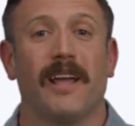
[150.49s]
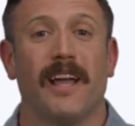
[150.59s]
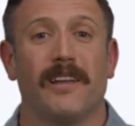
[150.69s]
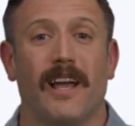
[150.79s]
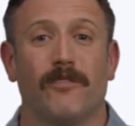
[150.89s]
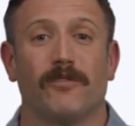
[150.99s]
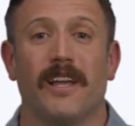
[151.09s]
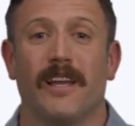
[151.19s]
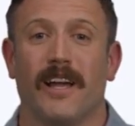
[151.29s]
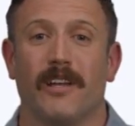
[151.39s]
and
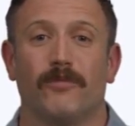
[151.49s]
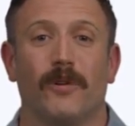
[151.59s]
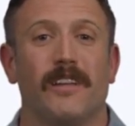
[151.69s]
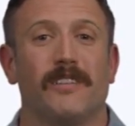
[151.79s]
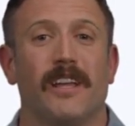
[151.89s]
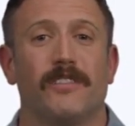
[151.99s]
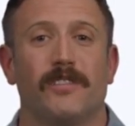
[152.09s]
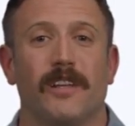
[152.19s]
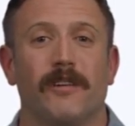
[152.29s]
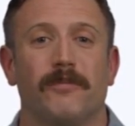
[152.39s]
FAA flight
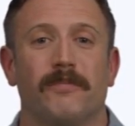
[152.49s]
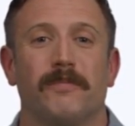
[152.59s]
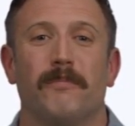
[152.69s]
testing,